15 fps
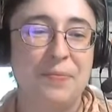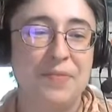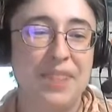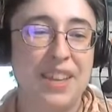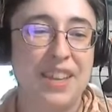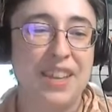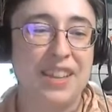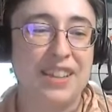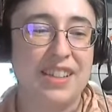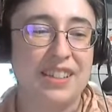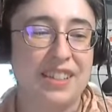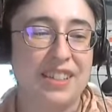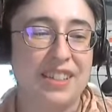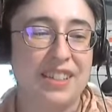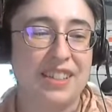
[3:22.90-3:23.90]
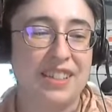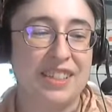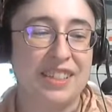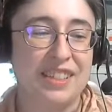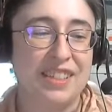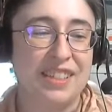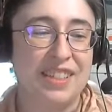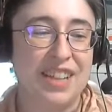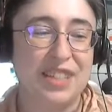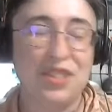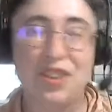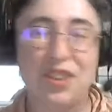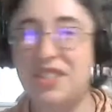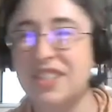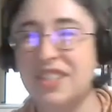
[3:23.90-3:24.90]
And I saw
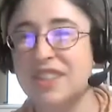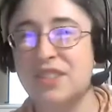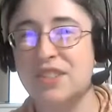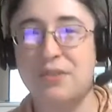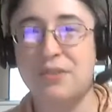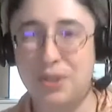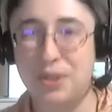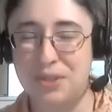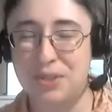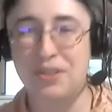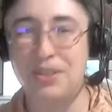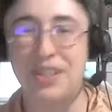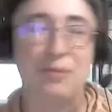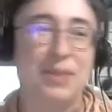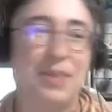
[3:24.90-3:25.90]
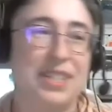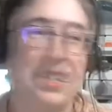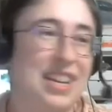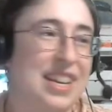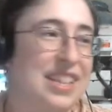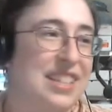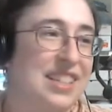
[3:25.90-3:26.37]
the sights of Fourth Street and whatnot.